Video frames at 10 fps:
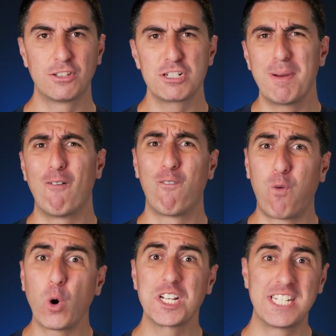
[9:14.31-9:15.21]
there's about
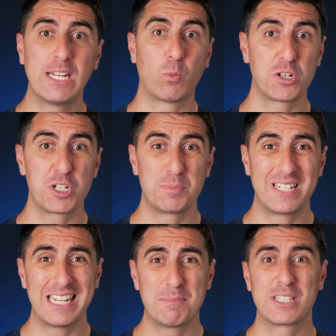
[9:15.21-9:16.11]
14 worship
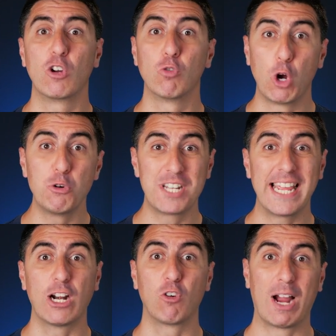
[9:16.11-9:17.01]
teams that
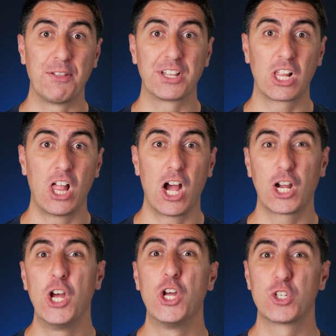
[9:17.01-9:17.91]
rotate around the clock